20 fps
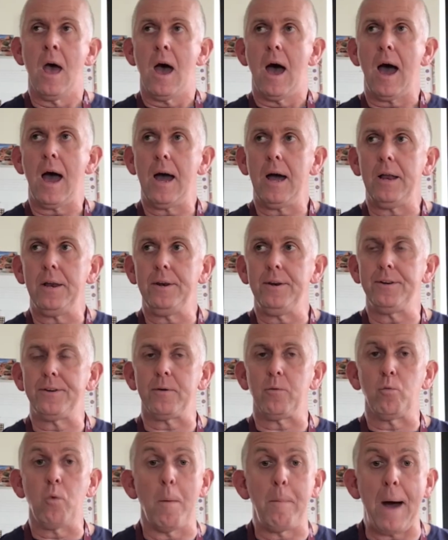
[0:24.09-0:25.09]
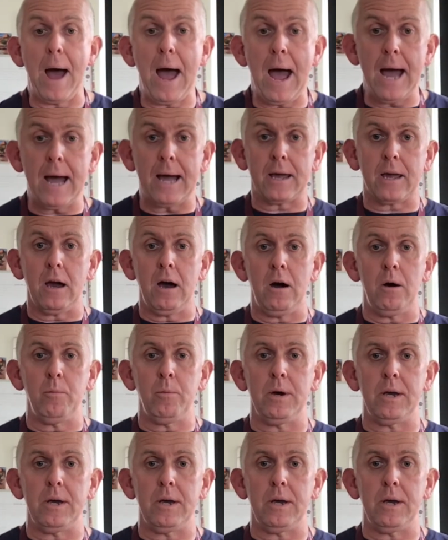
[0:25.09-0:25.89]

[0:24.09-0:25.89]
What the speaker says: And we're back, aren't we?